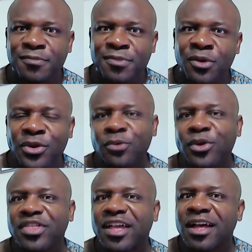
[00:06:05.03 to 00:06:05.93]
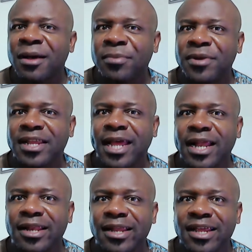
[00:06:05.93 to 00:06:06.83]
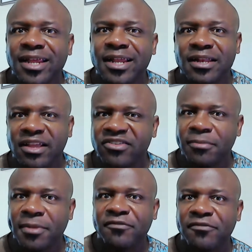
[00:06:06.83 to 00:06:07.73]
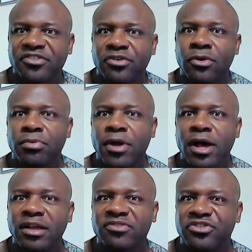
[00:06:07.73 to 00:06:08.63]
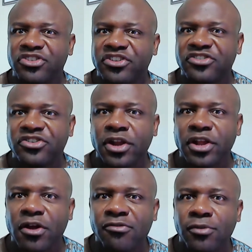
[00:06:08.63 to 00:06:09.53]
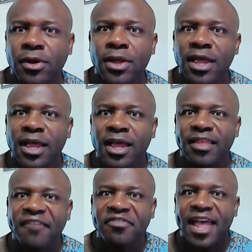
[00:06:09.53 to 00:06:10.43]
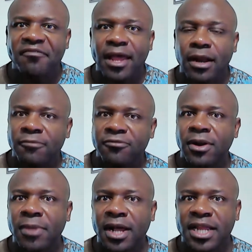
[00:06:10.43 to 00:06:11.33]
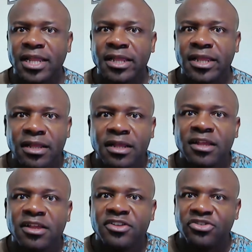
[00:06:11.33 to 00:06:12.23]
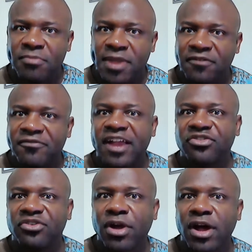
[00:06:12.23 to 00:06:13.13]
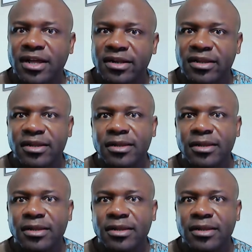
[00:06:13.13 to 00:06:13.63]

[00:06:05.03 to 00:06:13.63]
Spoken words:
when you're with a company that doesn't manufacture their own products and they're just starting off, well, they have to have that upfront money to manufacture the product,